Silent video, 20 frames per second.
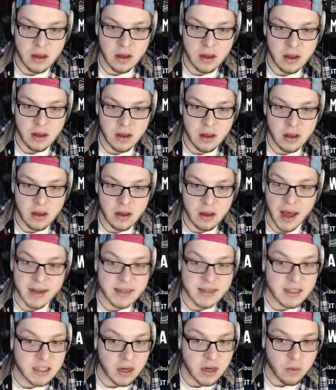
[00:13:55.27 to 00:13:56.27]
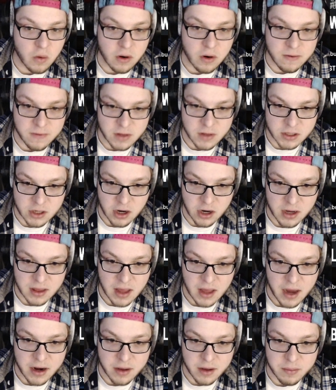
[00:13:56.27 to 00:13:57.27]
We got TJ Warren for the starting
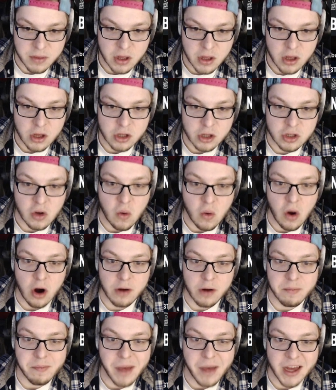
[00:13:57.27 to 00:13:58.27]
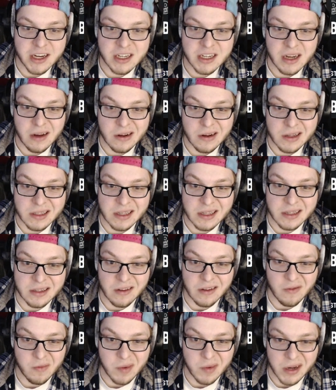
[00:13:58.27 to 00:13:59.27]
lineup. So our bench now consists
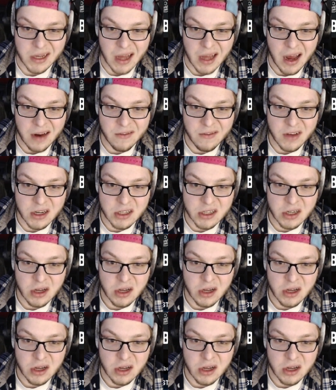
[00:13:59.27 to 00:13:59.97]
of Bogdanovich,